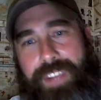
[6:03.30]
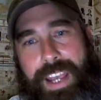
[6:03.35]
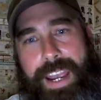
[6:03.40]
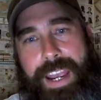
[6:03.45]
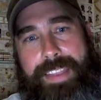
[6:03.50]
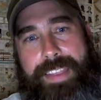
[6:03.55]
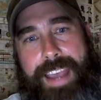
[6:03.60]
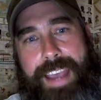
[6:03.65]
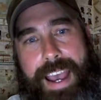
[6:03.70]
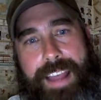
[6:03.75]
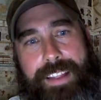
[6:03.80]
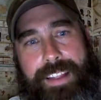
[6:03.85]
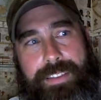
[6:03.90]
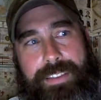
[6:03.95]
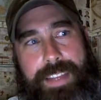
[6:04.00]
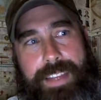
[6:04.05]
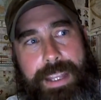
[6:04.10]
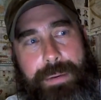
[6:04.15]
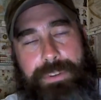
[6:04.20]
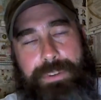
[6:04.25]
that
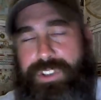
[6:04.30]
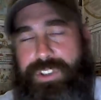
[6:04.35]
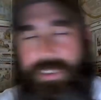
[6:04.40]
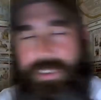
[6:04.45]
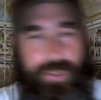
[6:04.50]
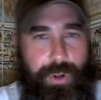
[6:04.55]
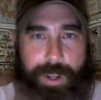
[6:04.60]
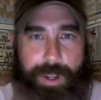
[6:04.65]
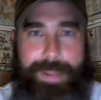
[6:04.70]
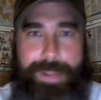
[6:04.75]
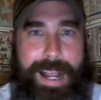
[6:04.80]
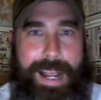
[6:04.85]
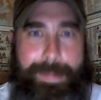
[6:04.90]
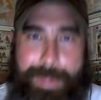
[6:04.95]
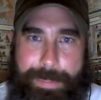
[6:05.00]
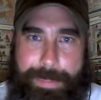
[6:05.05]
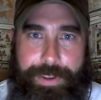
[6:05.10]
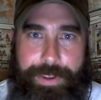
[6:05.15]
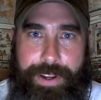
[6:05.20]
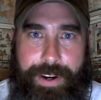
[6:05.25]
it was just only black
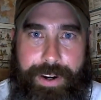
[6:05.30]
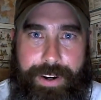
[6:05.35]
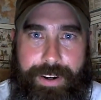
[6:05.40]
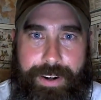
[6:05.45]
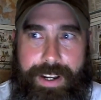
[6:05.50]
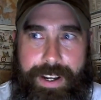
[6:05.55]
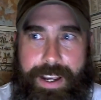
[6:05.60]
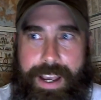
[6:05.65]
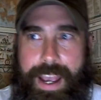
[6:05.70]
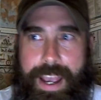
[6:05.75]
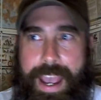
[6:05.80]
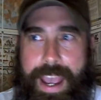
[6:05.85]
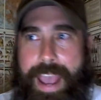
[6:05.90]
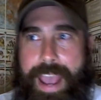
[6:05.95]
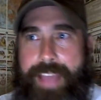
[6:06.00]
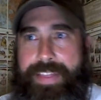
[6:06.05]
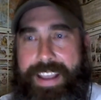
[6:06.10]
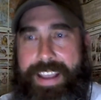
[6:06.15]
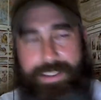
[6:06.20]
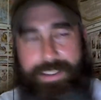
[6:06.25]
people there,
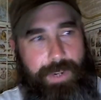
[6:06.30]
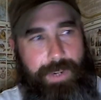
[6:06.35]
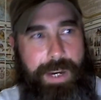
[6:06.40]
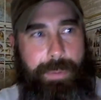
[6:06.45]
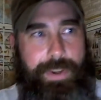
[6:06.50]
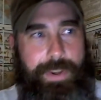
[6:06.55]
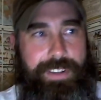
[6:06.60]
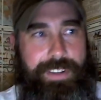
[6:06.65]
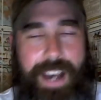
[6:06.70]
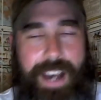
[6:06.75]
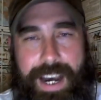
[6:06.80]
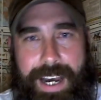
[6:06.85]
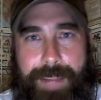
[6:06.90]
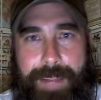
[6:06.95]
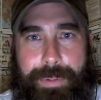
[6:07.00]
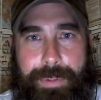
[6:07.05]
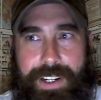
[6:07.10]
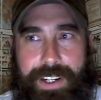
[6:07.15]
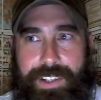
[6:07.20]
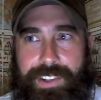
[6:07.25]
and that's where he went to hide
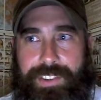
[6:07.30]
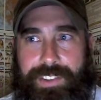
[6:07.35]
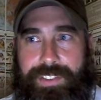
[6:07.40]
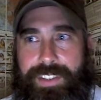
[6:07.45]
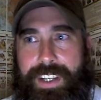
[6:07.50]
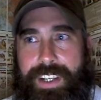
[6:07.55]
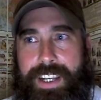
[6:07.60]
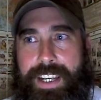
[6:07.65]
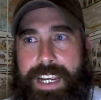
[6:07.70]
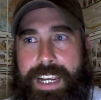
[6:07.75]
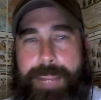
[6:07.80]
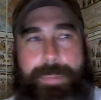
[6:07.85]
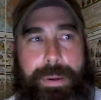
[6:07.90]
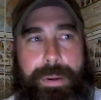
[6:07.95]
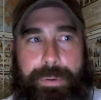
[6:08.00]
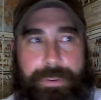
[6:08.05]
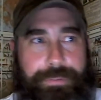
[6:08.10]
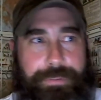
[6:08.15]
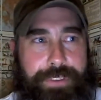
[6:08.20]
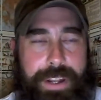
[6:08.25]
because he'd be able
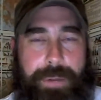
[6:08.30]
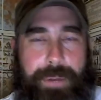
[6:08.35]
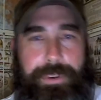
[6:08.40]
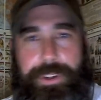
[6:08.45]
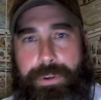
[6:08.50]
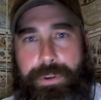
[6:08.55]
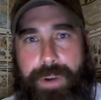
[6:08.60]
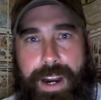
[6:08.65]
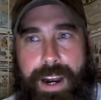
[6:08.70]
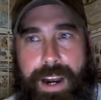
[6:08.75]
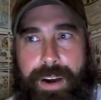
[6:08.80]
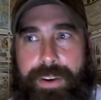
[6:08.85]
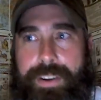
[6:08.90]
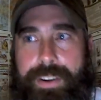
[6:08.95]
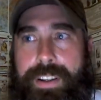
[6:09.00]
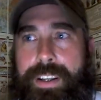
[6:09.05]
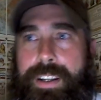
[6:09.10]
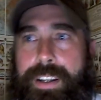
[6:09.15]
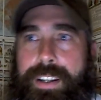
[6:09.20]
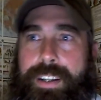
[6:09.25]
to fit in with the crowd,
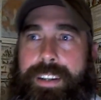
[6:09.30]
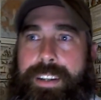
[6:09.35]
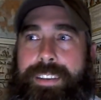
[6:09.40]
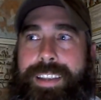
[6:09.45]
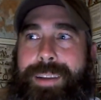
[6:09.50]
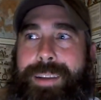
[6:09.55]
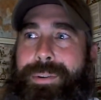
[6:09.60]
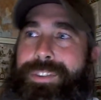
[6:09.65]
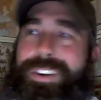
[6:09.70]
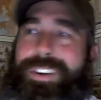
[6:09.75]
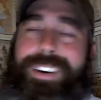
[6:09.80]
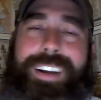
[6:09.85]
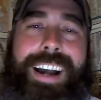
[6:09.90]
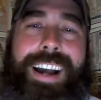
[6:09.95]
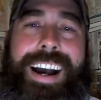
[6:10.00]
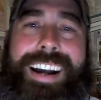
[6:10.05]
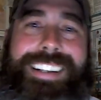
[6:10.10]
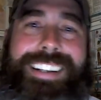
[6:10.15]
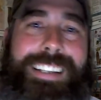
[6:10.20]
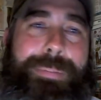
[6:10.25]
there was all
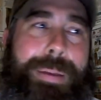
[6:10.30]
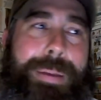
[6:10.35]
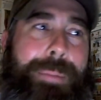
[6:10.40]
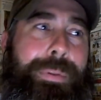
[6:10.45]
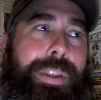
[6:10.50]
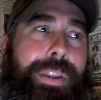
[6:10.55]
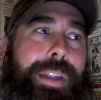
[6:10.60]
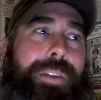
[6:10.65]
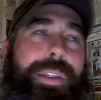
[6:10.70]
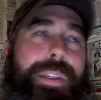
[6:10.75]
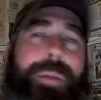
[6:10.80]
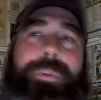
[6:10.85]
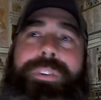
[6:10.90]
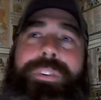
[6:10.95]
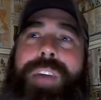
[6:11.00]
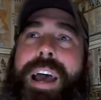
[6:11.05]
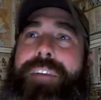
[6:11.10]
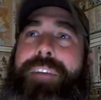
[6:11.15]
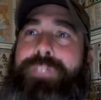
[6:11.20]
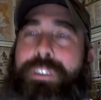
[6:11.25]
kinds of people there. There were,
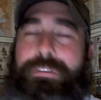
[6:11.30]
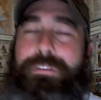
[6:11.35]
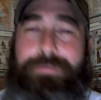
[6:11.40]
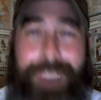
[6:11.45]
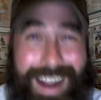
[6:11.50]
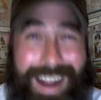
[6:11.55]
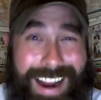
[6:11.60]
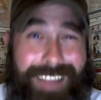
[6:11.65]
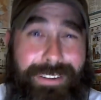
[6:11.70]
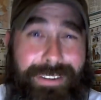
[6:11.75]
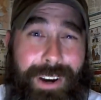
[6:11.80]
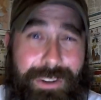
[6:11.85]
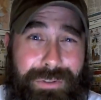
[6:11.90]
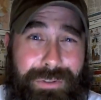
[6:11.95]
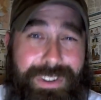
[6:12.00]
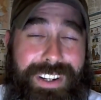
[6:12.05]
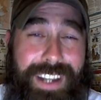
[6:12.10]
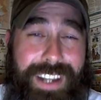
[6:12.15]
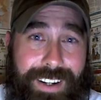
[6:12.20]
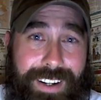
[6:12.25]
after 500
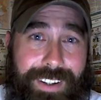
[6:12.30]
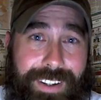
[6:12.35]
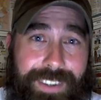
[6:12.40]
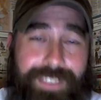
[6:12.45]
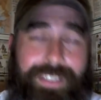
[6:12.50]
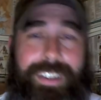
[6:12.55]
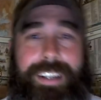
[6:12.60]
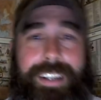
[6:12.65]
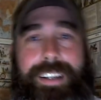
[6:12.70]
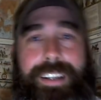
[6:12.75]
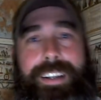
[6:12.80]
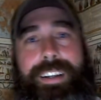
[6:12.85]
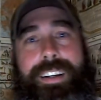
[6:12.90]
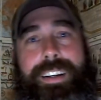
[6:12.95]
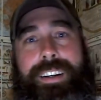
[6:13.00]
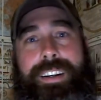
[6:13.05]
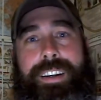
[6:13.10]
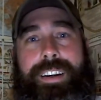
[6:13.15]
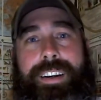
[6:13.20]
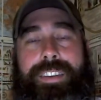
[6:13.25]
years,
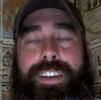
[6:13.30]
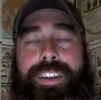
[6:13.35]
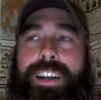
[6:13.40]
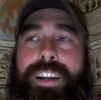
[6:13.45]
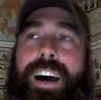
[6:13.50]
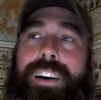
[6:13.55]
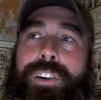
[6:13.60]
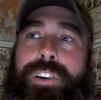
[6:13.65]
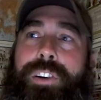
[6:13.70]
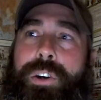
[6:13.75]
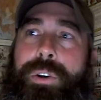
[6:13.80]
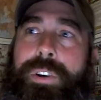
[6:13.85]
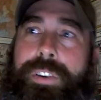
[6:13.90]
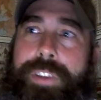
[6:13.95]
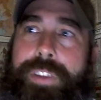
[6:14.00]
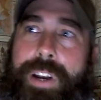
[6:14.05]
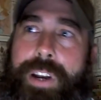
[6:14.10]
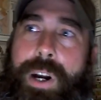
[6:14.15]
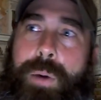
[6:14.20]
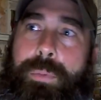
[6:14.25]
the color
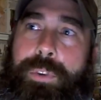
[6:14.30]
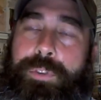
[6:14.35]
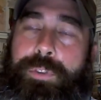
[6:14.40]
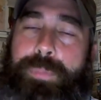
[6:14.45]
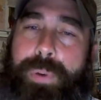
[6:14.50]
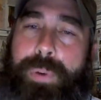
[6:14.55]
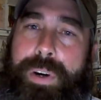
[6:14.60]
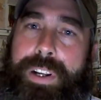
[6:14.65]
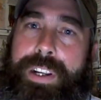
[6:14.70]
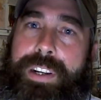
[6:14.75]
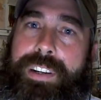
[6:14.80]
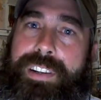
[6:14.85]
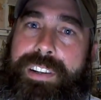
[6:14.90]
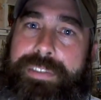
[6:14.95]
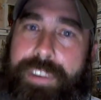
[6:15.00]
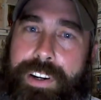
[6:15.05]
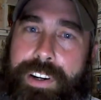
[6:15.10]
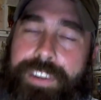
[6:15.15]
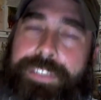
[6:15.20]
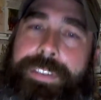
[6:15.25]
there was pretty
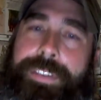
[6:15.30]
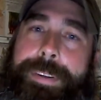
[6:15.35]
diverse.